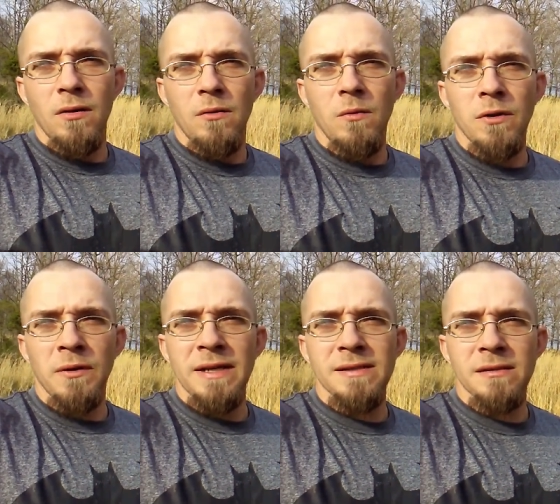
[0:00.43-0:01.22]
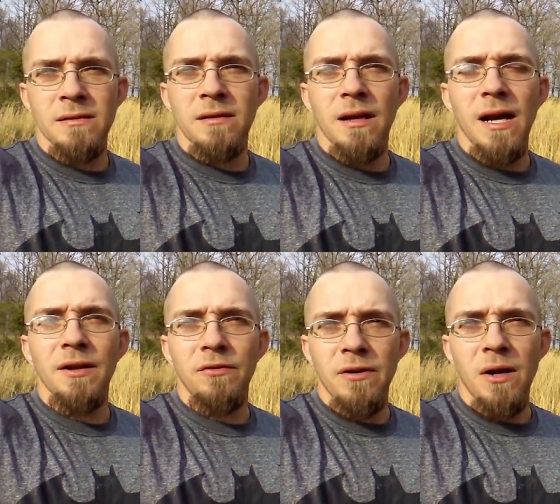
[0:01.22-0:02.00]
One reason I
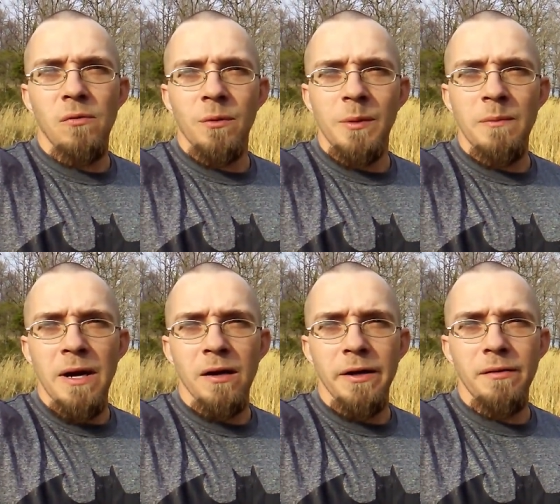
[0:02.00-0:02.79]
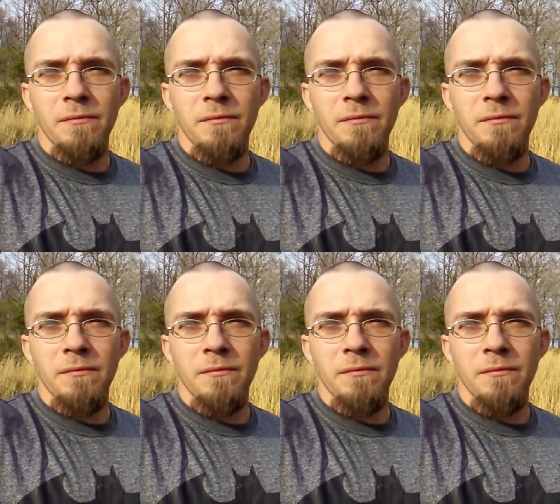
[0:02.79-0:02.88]
do not want to be buried,